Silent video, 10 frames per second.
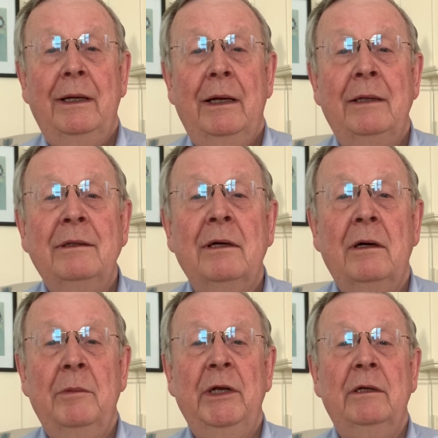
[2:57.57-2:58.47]

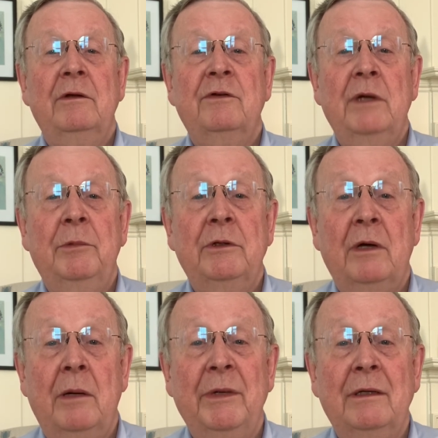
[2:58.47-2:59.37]
atomic and
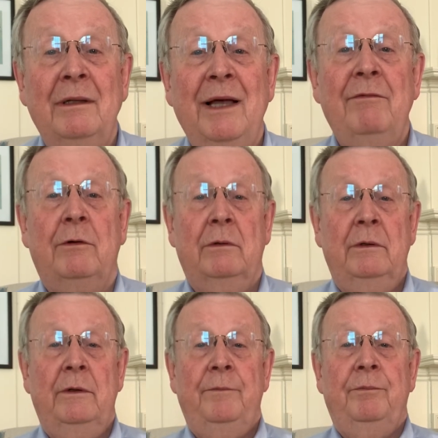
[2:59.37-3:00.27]
subatomic level,
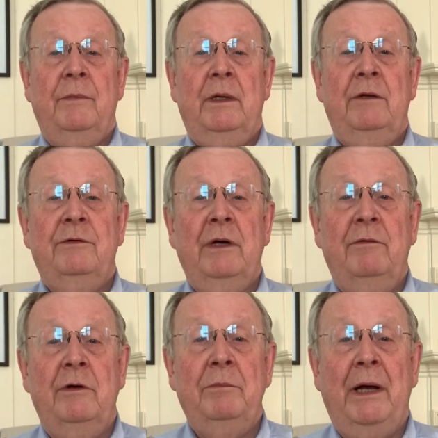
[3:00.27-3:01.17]
it's
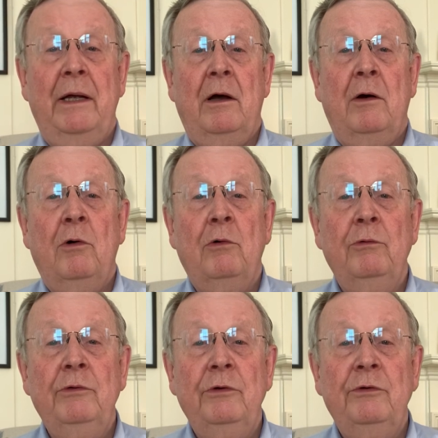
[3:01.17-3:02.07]
governed by
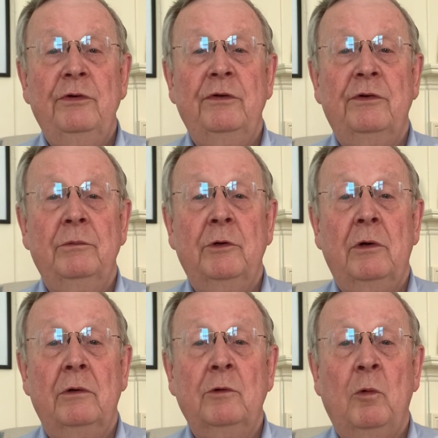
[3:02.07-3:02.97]
whole new system
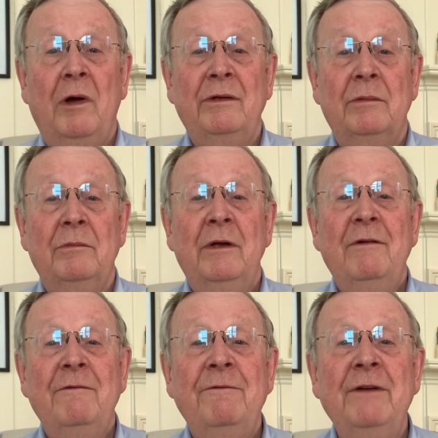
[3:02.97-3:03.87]
called quantum
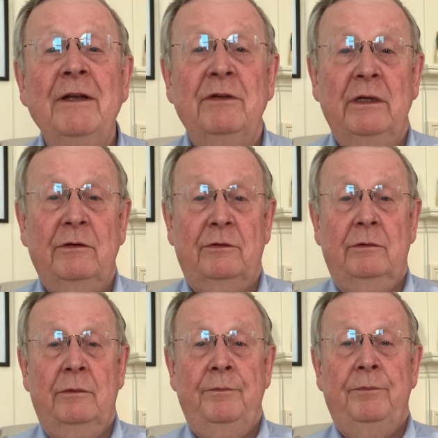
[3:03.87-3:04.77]
physics,
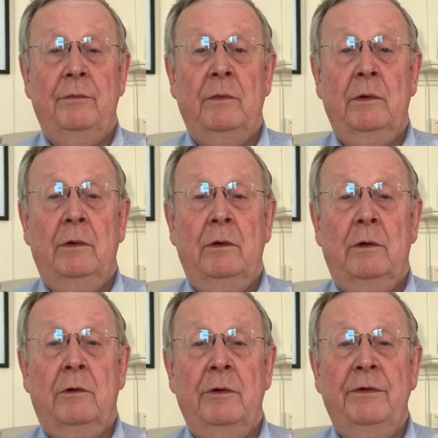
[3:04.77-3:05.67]

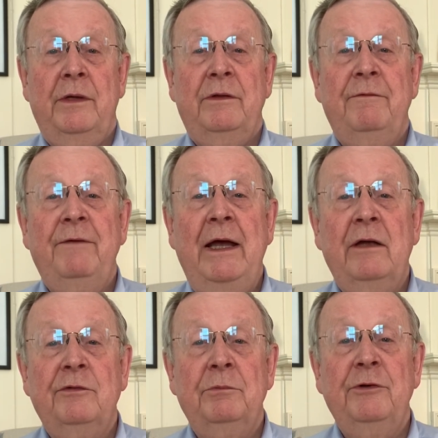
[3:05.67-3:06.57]
or that the
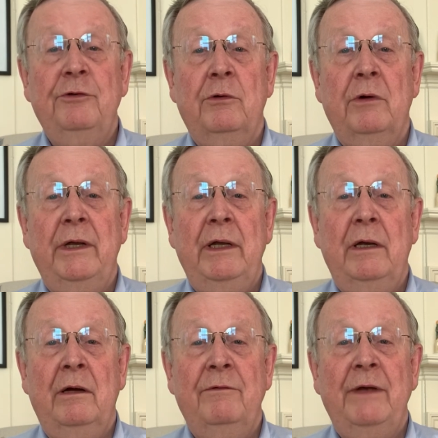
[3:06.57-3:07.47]
vast majority
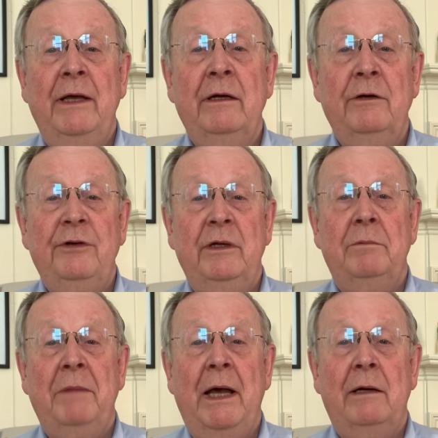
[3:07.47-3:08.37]
of energy
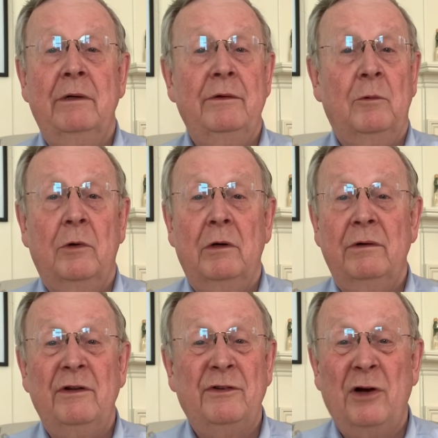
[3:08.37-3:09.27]
and matter in the
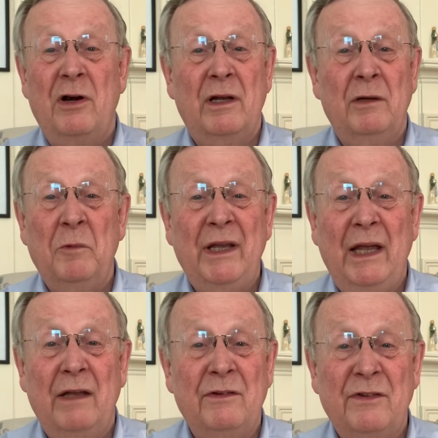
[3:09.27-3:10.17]
world is dark and we
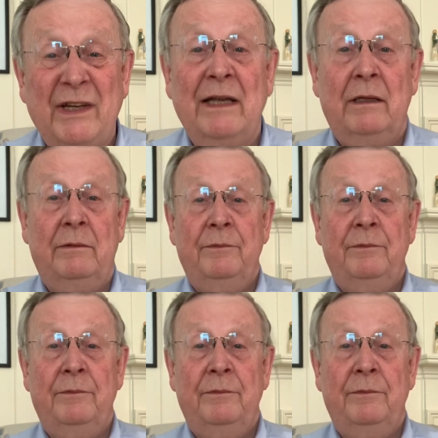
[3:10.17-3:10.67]
can't see it,